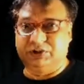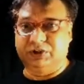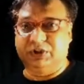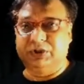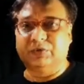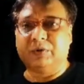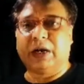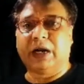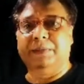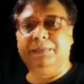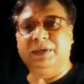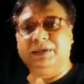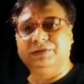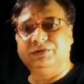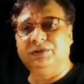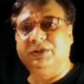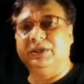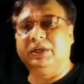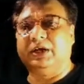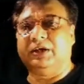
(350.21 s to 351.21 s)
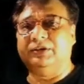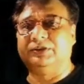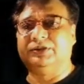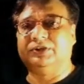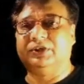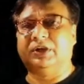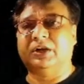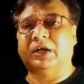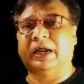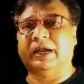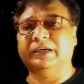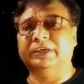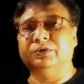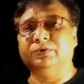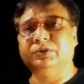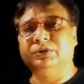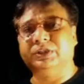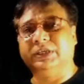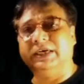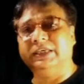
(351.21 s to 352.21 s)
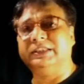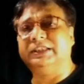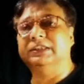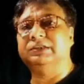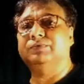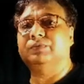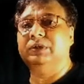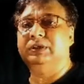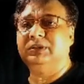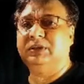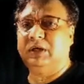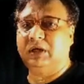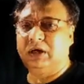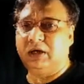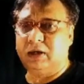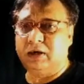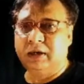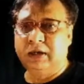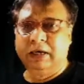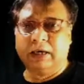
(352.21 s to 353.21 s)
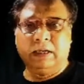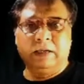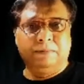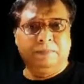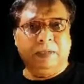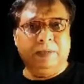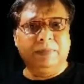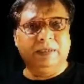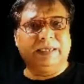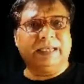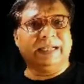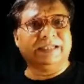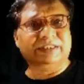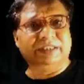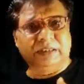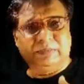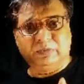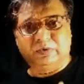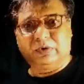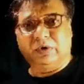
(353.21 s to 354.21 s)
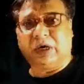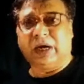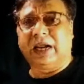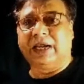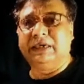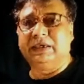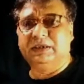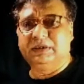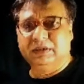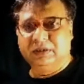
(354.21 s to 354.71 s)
you harvest the culture, and you treat it with maybe calcium chloride,